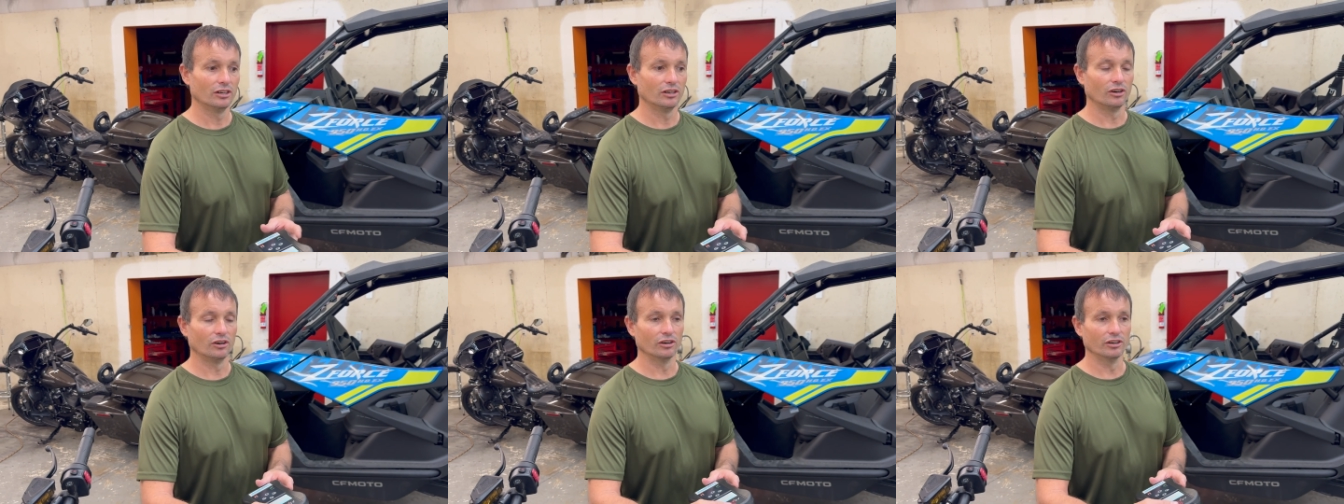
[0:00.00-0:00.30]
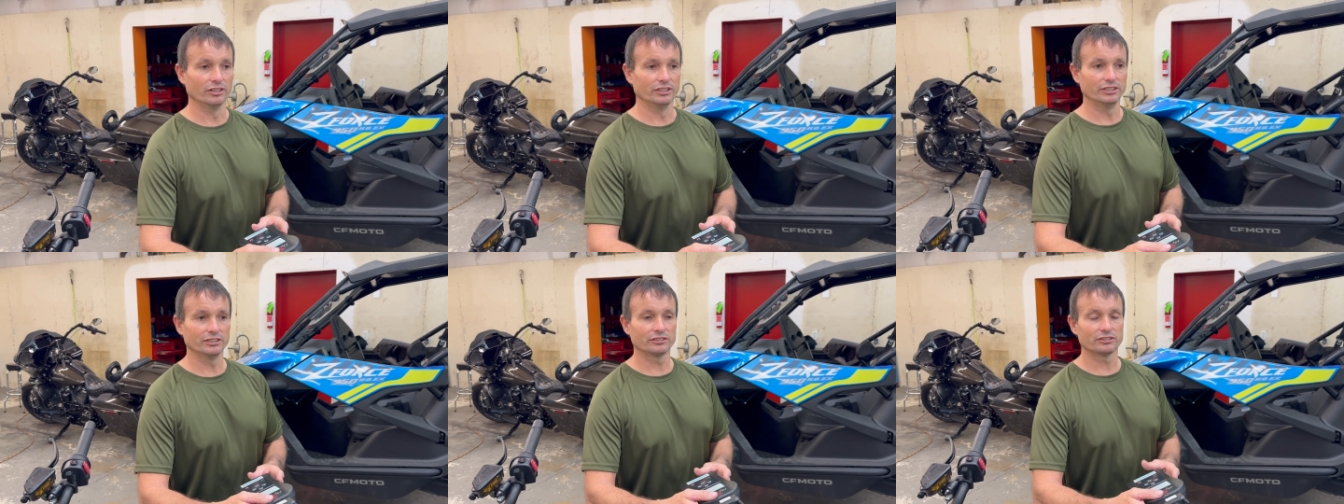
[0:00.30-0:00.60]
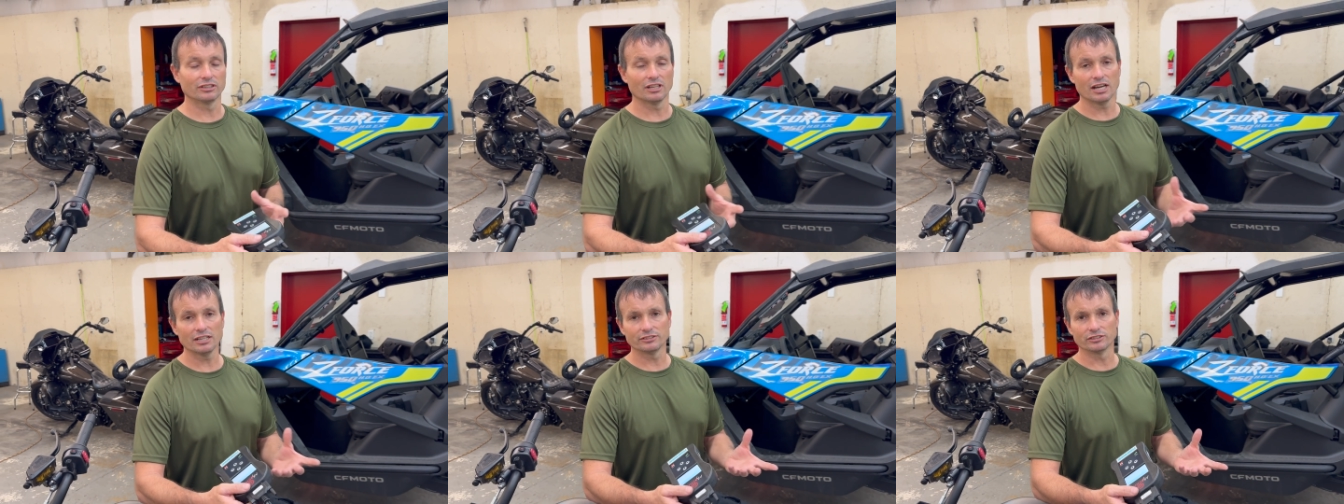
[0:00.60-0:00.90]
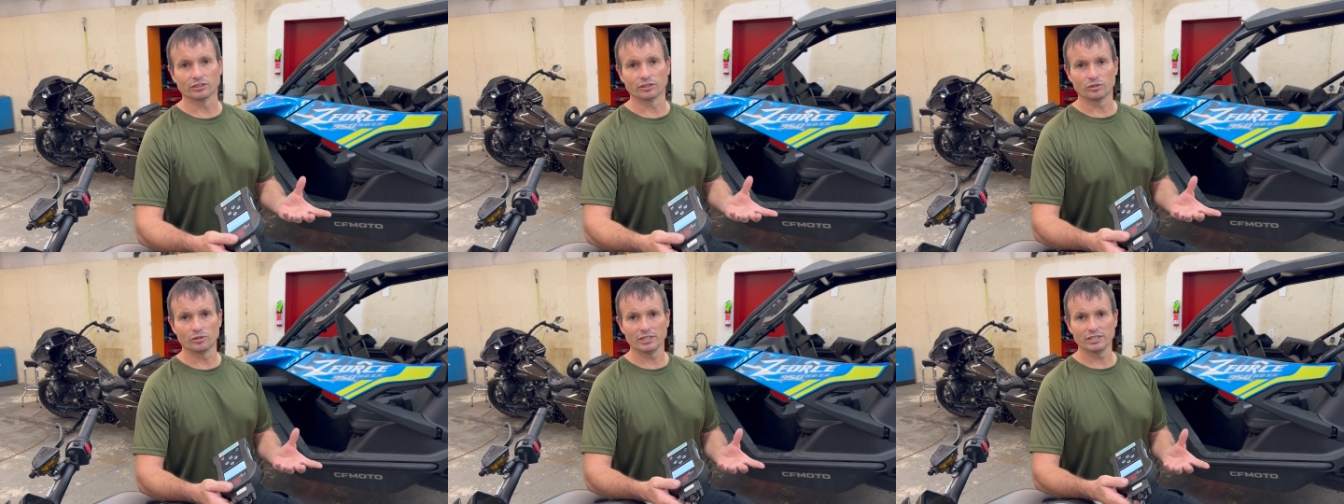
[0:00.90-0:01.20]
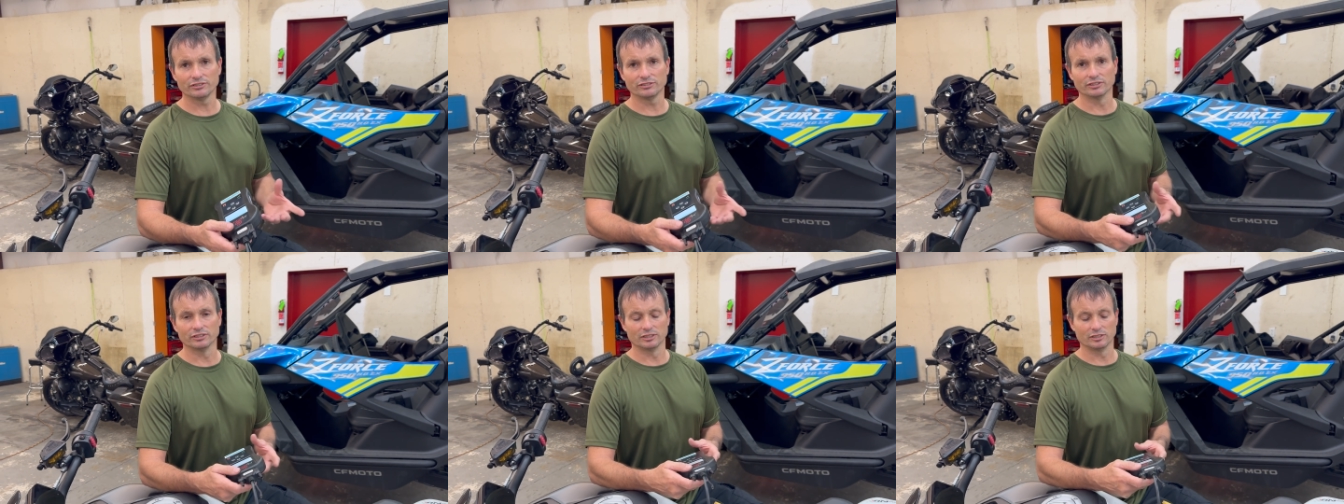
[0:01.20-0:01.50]
or just lots of
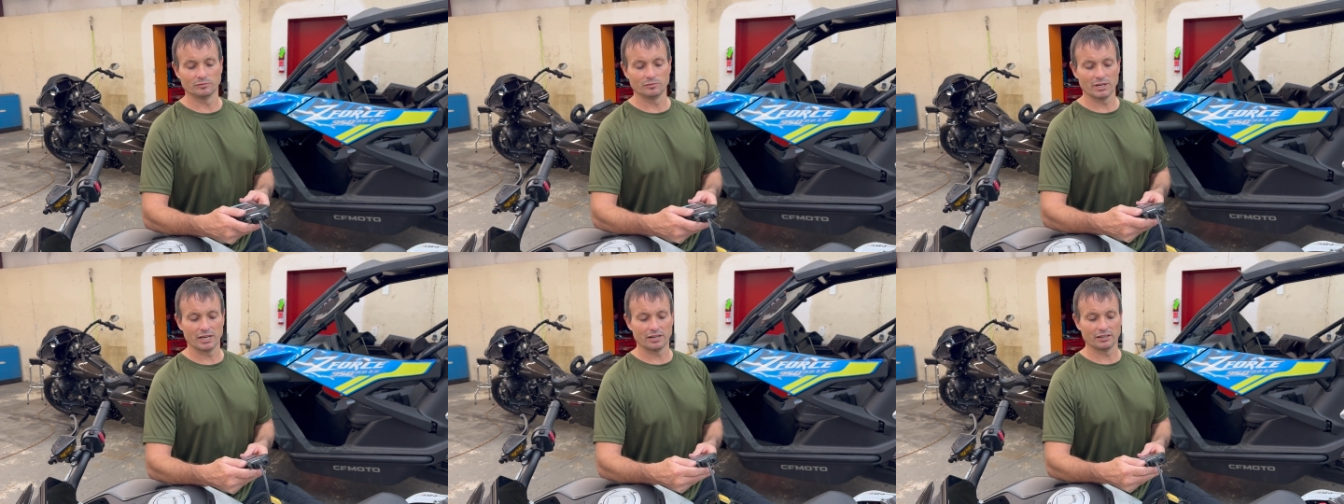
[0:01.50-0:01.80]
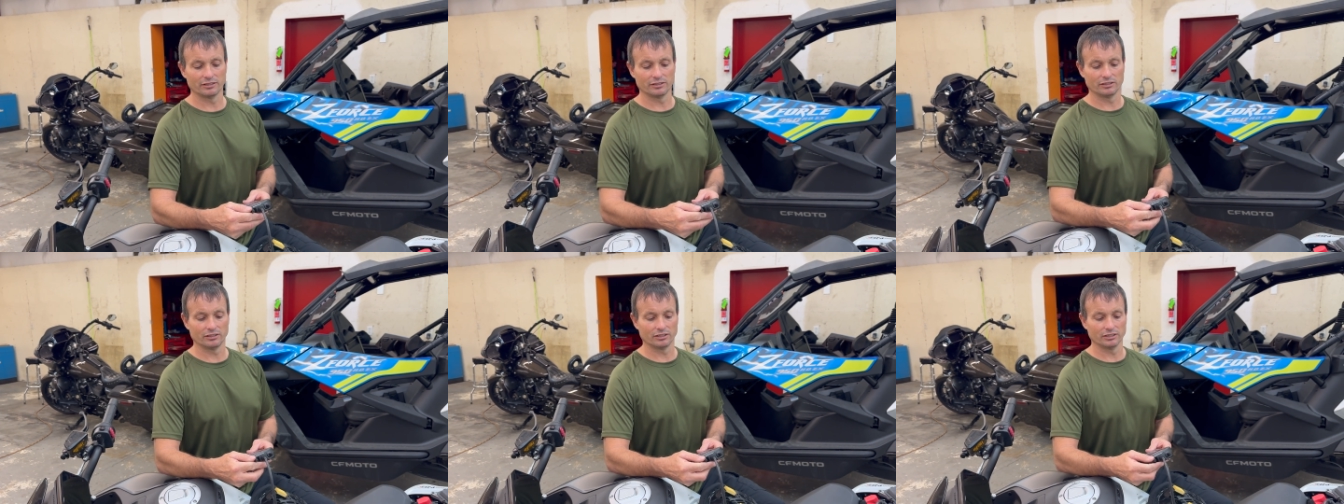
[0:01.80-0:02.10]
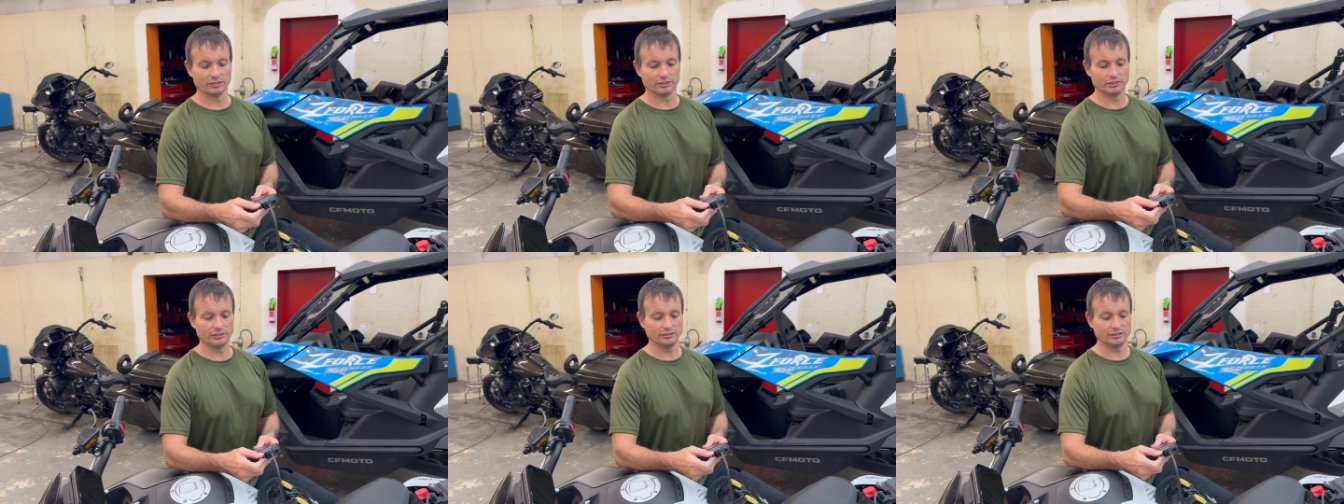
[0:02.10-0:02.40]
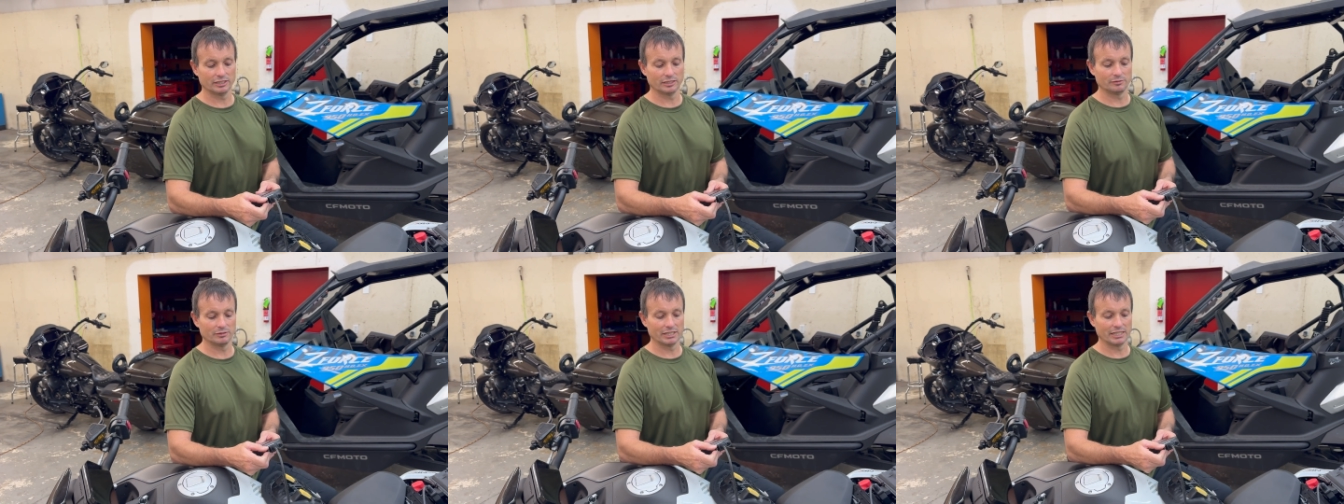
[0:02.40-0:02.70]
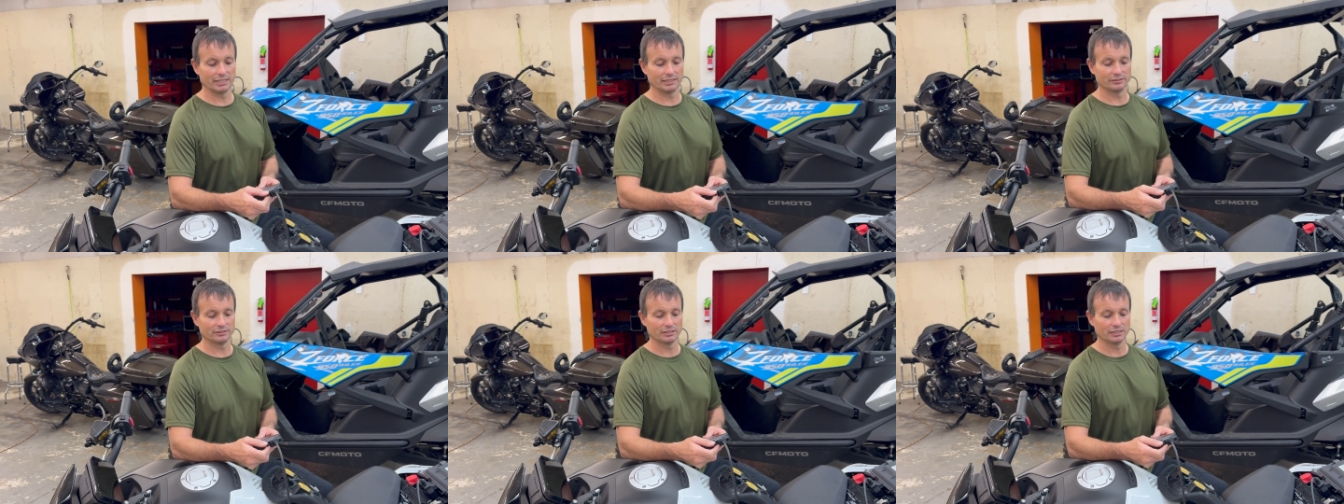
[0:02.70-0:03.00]
questions about our tune
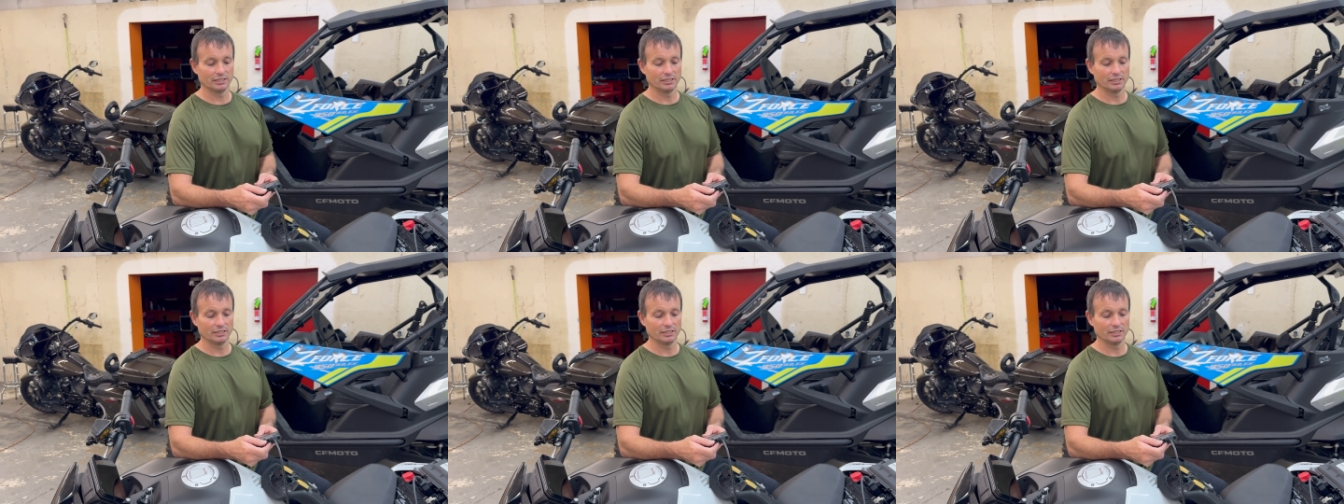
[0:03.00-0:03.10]
updates.